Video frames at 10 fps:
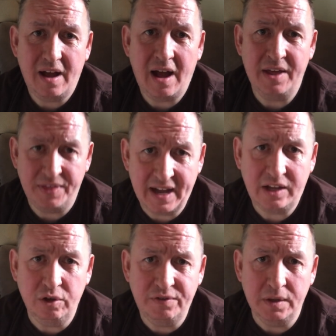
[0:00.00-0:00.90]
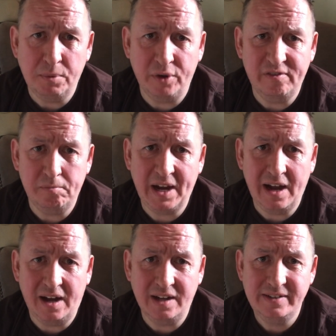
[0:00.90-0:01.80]
I thank you from the bottom of my
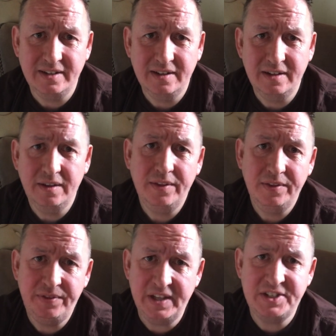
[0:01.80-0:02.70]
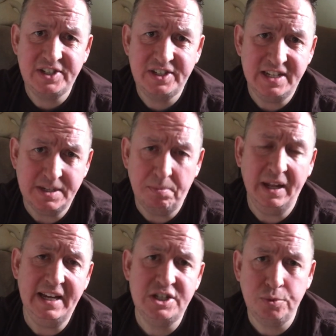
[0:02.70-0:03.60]
heart. This is a
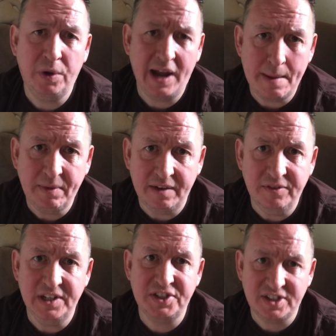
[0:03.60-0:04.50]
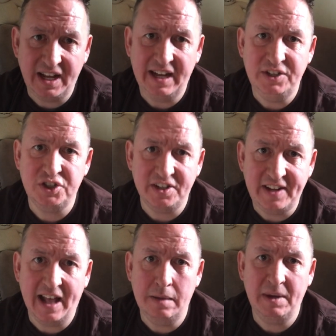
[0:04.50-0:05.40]
place where I am given a stage to
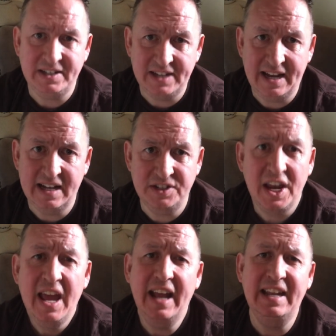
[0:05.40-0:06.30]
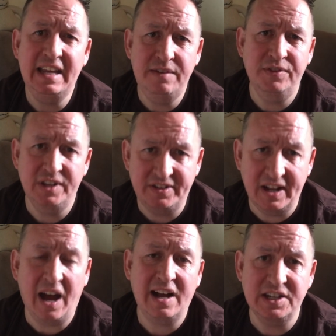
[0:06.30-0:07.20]
tell my tales in even the
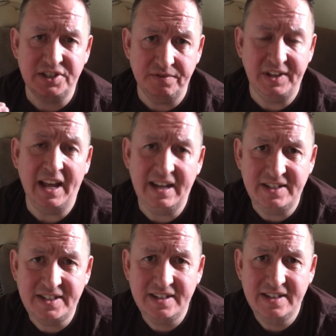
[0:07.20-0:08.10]
darkest of days.